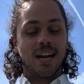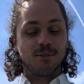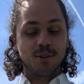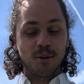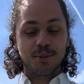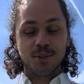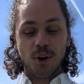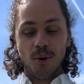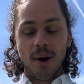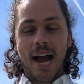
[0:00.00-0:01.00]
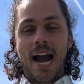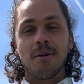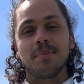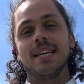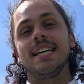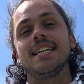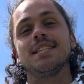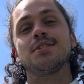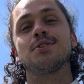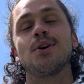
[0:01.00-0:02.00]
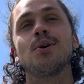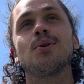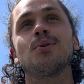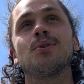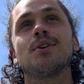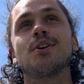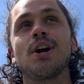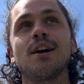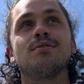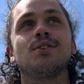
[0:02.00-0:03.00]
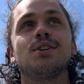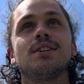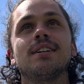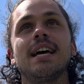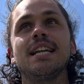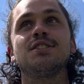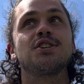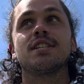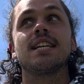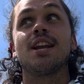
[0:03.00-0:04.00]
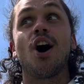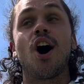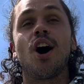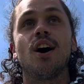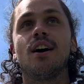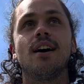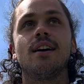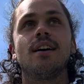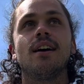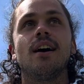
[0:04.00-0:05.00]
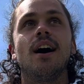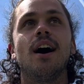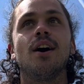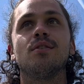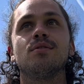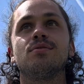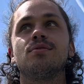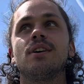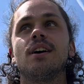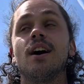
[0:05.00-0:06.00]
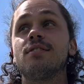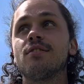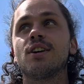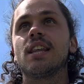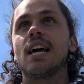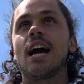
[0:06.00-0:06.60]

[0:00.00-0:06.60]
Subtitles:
I was so happy and so grateful and just in awe of everything.